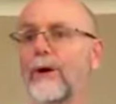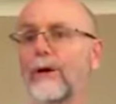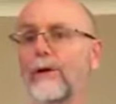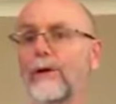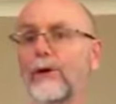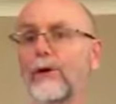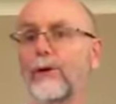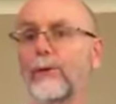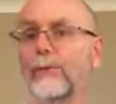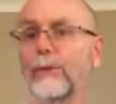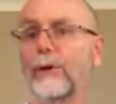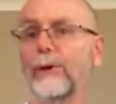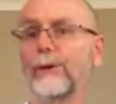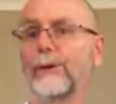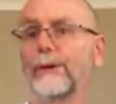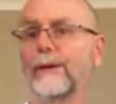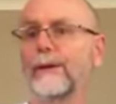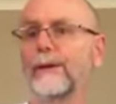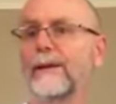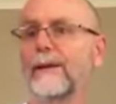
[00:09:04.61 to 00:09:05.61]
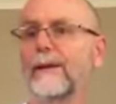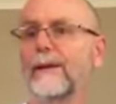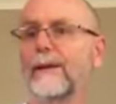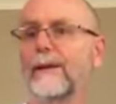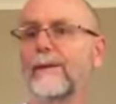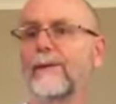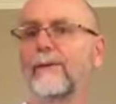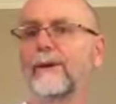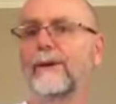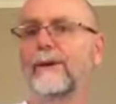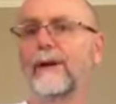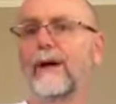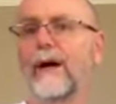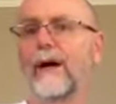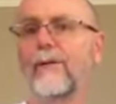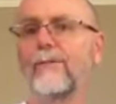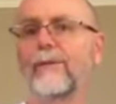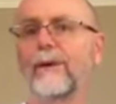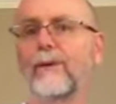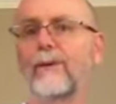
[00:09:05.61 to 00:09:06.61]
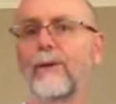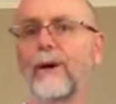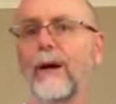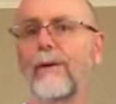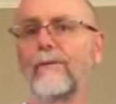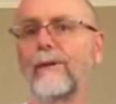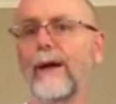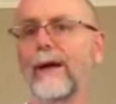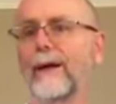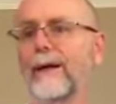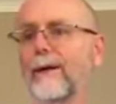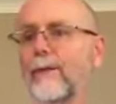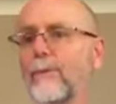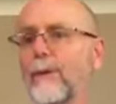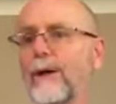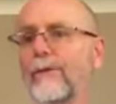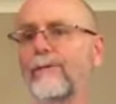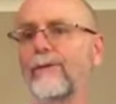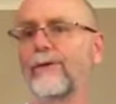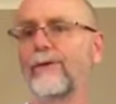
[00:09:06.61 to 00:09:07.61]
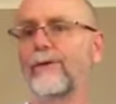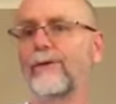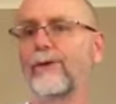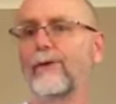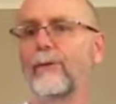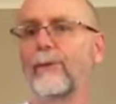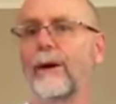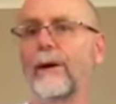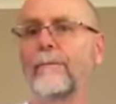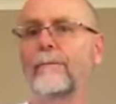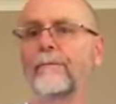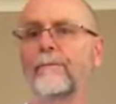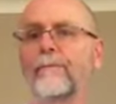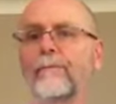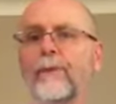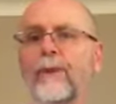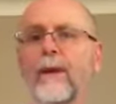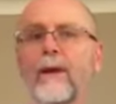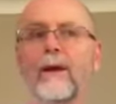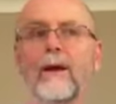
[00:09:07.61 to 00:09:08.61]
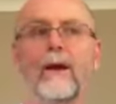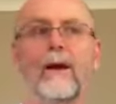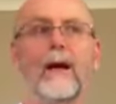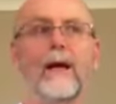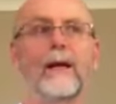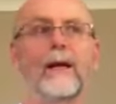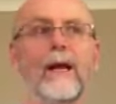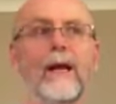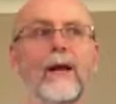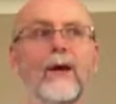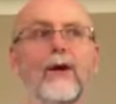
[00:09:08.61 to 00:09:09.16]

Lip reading: on uke blues, which I hopefully will have out in a month or two. But another